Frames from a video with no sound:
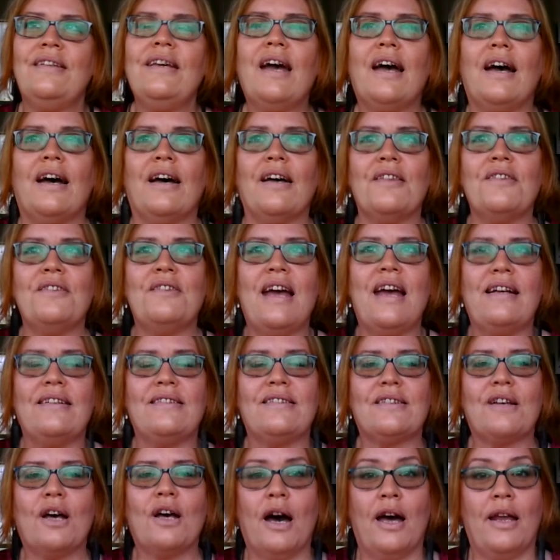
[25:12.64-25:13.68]
yeah,
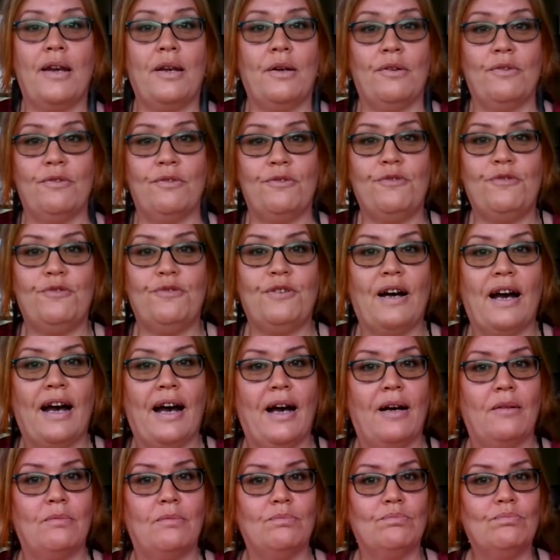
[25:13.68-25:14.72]
that's kind of
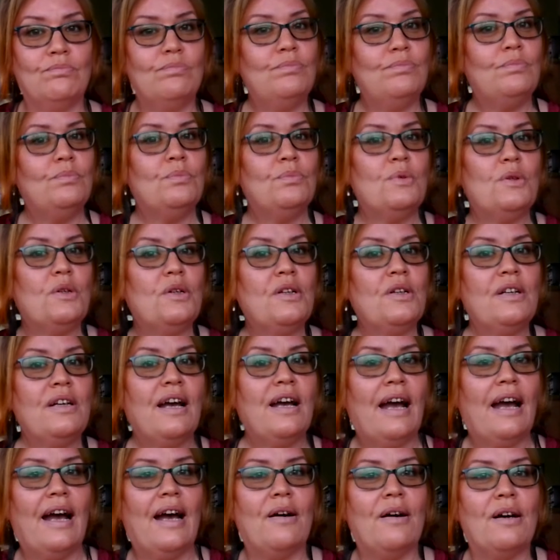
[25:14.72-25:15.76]

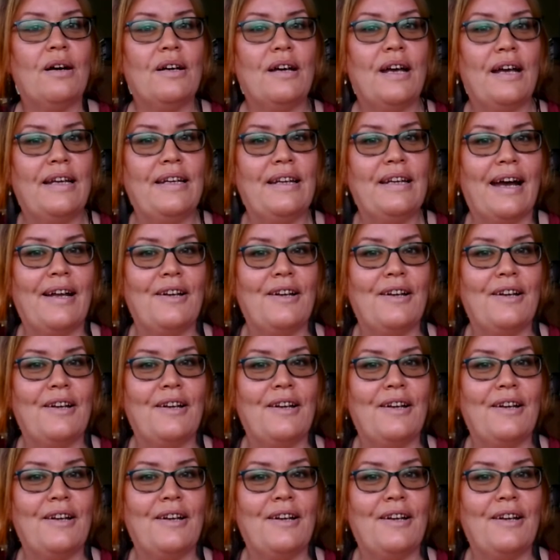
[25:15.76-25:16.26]
an